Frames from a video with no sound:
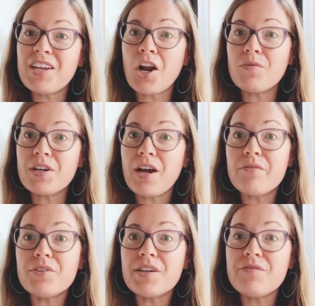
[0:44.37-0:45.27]
in our
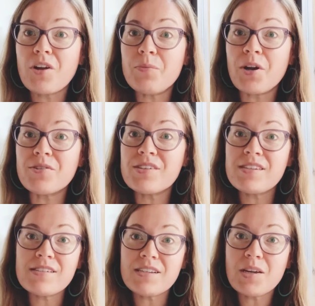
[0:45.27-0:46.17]
recovery from
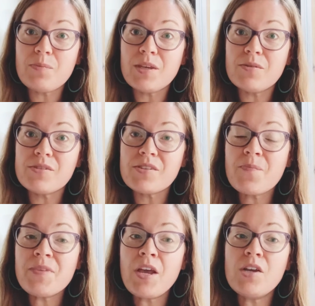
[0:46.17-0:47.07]
narcissistic abuse.
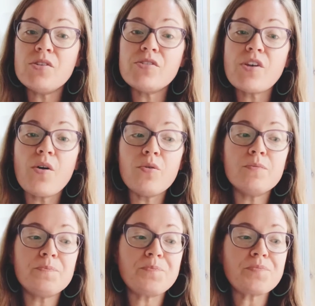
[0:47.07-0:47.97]
So